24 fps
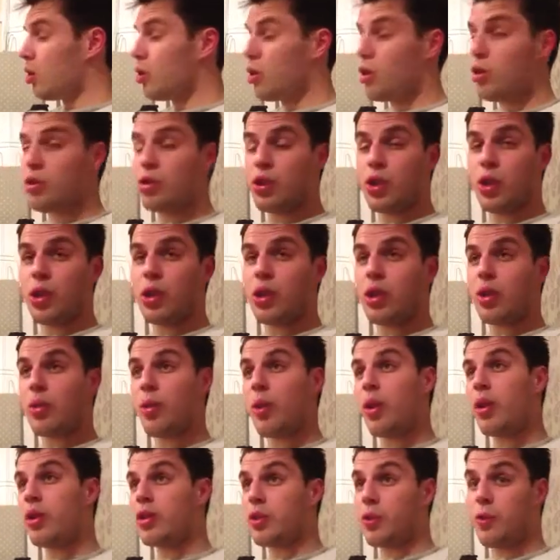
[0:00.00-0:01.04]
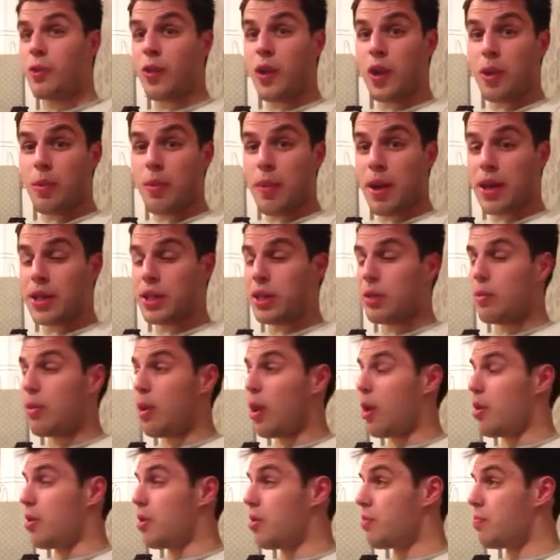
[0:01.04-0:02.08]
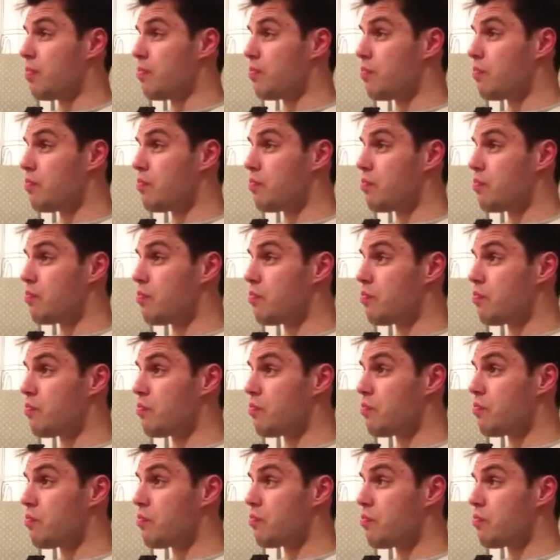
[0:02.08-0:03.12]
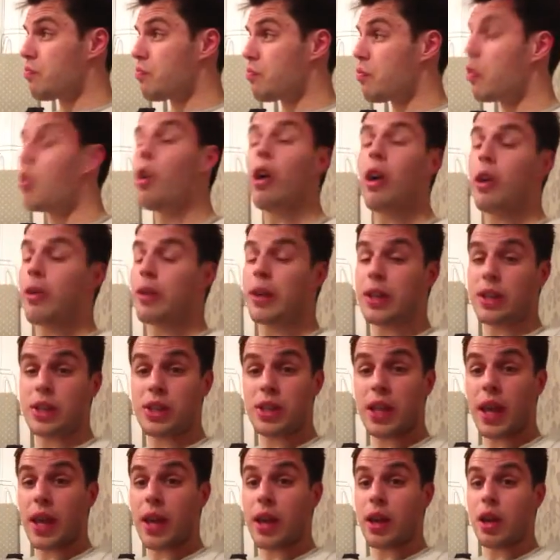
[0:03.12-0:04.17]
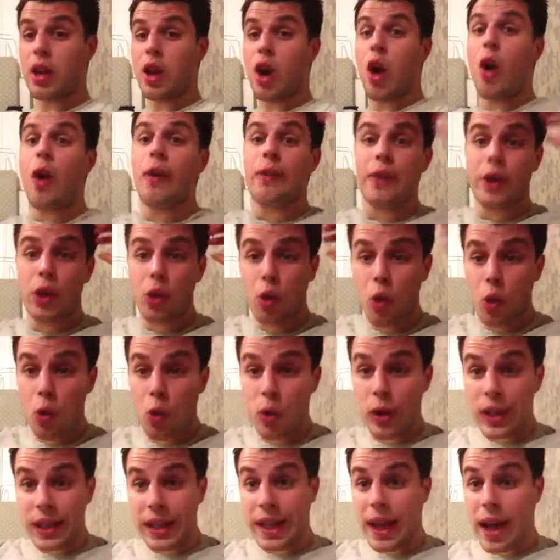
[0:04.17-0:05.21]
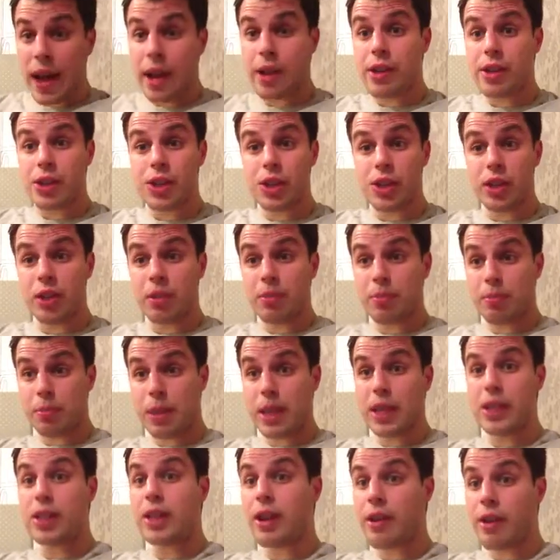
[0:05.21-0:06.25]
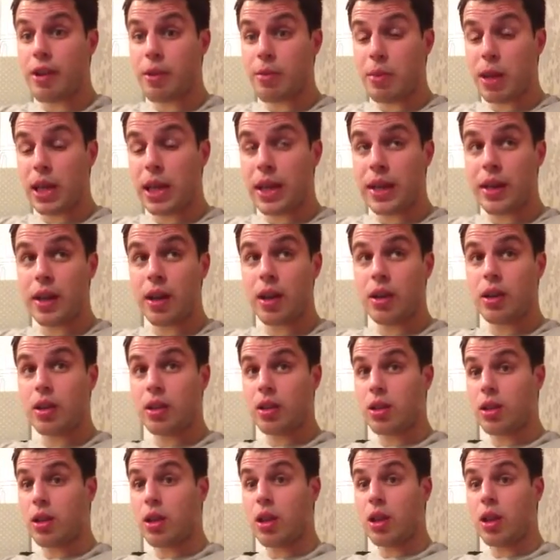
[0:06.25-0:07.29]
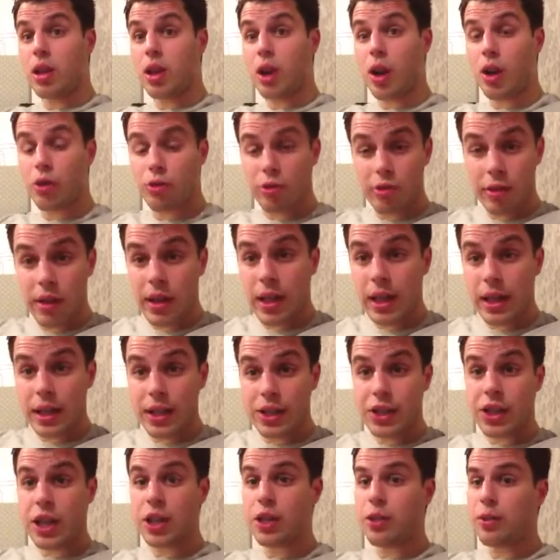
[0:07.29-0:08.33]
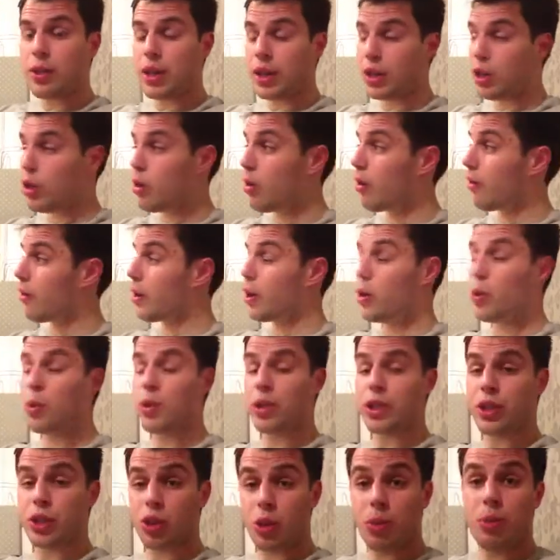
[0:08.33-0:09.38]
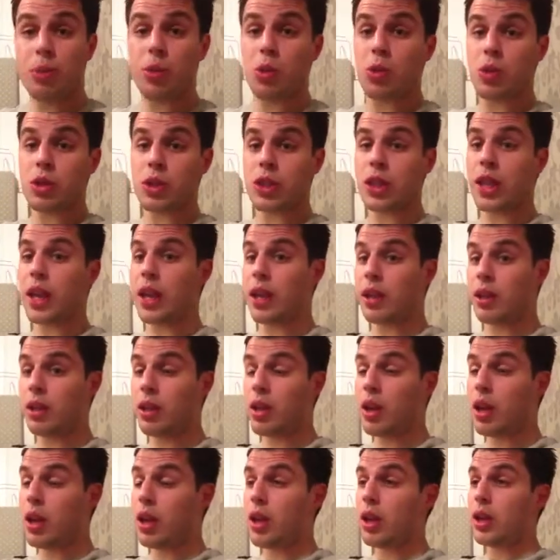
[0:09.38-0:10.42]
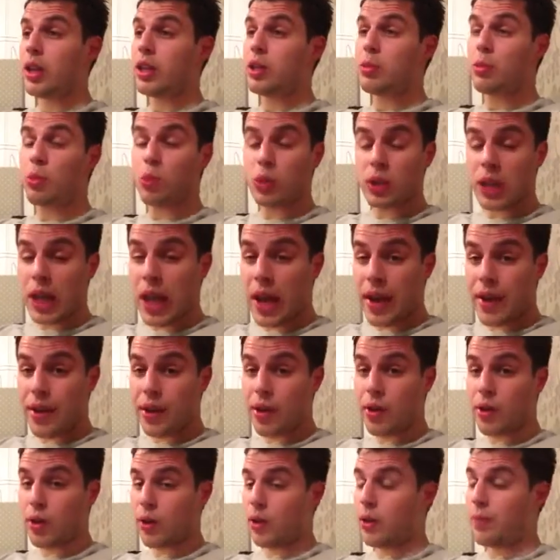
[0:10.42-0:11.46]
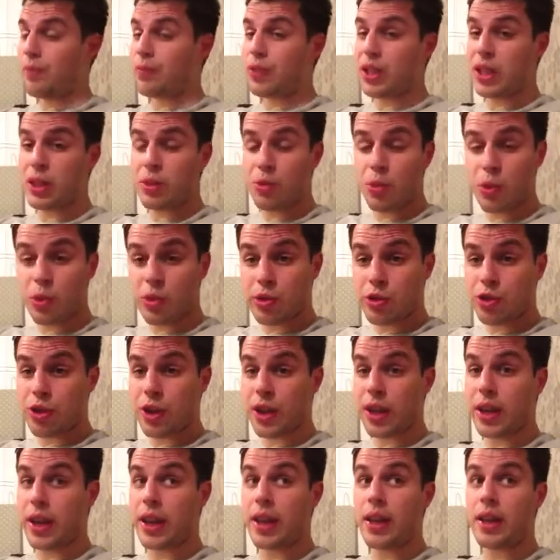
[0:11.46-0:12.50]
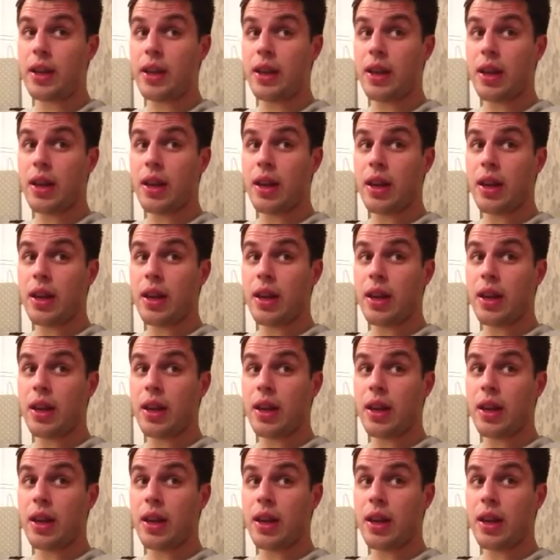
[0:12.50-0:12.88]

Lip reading: Who's Deontay Wilder's third best opponent? Right, I'm going to say it. I think Audley Harrison beats Eric Molina. I really genuinely do. I think Audley's got more skill. He's more technical. He's more tricky.